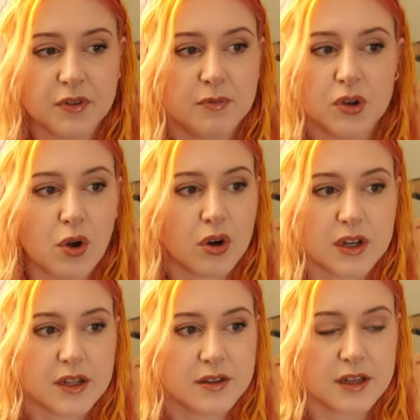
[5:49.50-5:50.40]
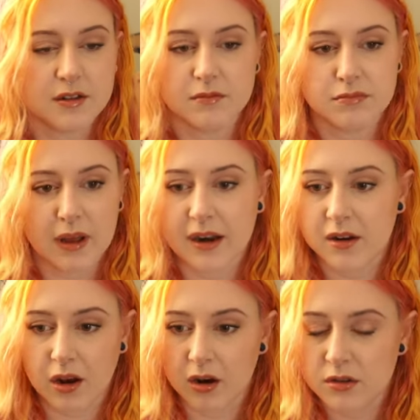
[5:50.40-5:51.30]
longer than, I don't
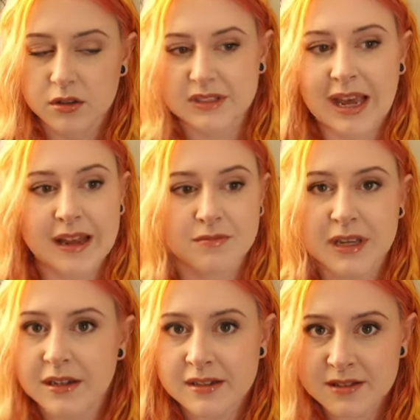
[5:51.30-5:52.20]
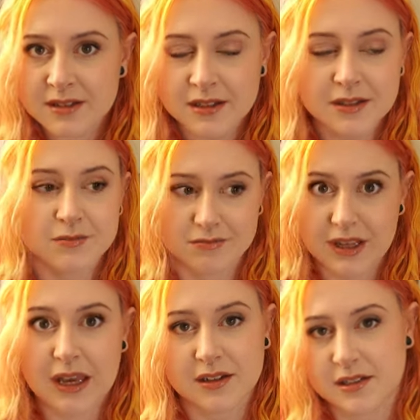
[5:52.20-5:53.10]
know, 10 meters,
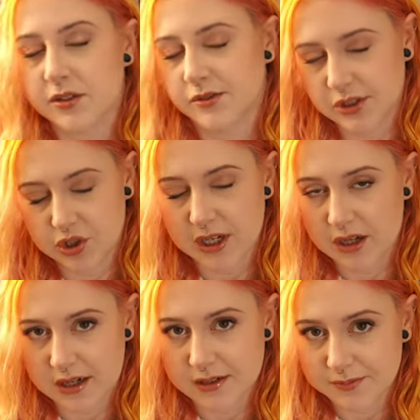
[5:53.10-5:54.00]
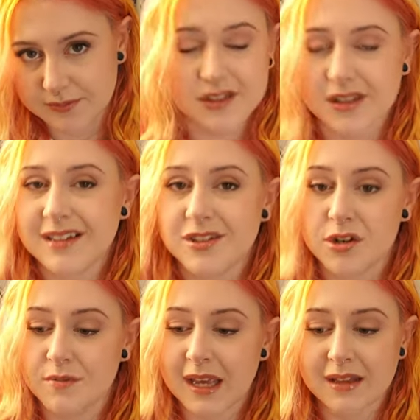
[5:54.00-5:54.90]
he has to go on his gentle lead. So that's
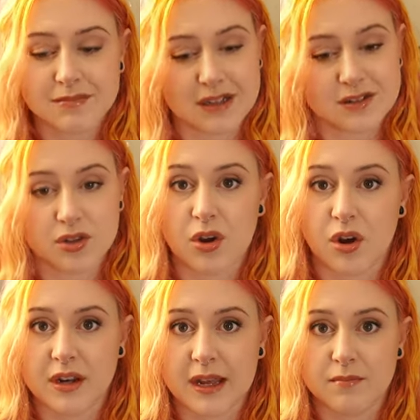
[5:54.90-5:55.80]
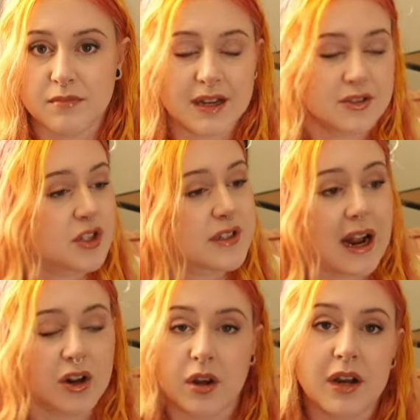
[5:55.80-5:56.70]
on me. That's not on him.
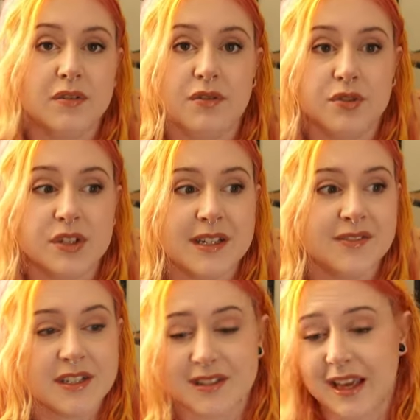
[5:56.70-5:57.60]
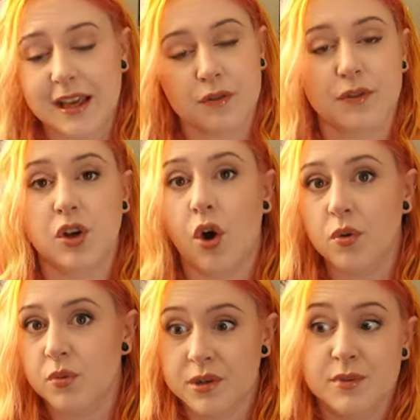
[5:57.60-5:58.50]
I got out of the routine of it, so he
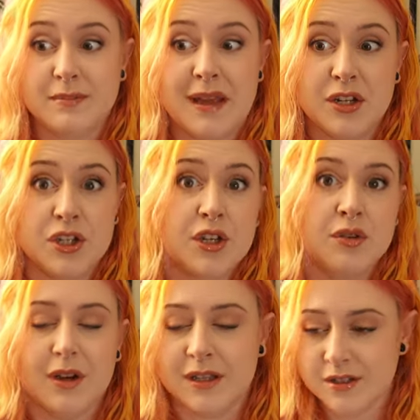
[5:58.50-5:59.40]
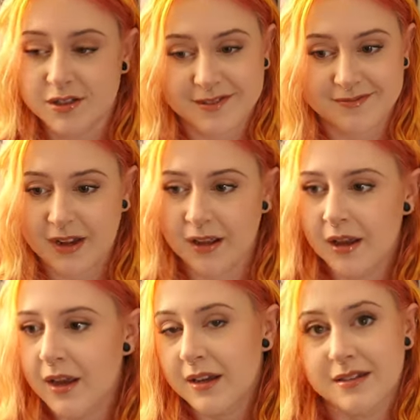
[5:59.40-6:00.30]
forgot what he was meant to do, and
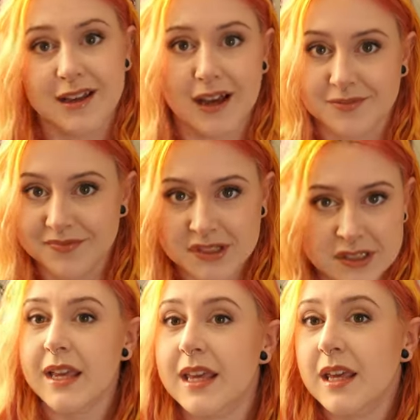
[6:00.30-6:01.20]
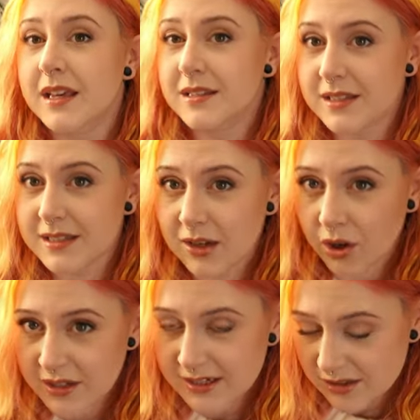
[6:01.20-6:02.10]
yeah. He is still
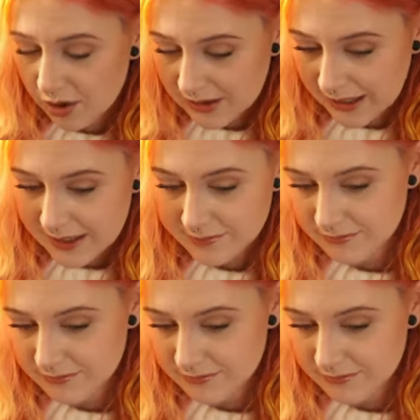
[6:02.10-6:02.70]
on his long line.